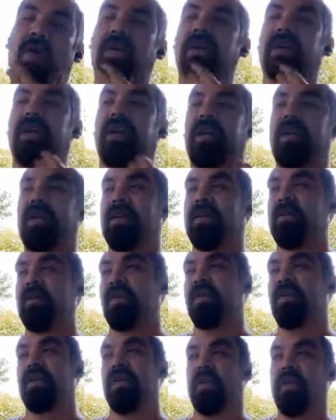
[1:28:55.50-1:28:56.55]
We'll get that on next
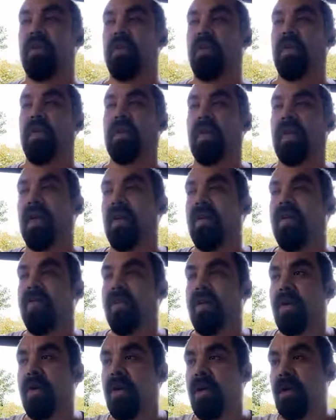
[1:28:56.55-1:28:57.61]
week's show when we can
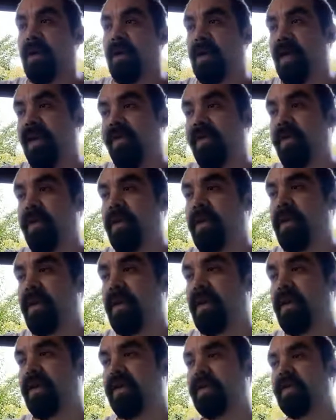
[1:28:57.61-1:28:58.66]
have everybody
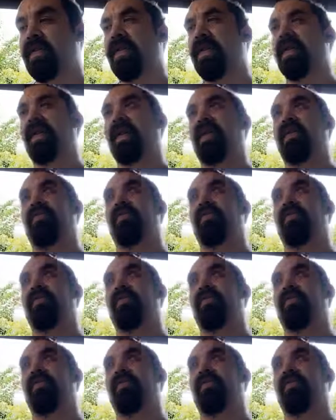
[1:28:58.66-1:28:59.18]
on it so they can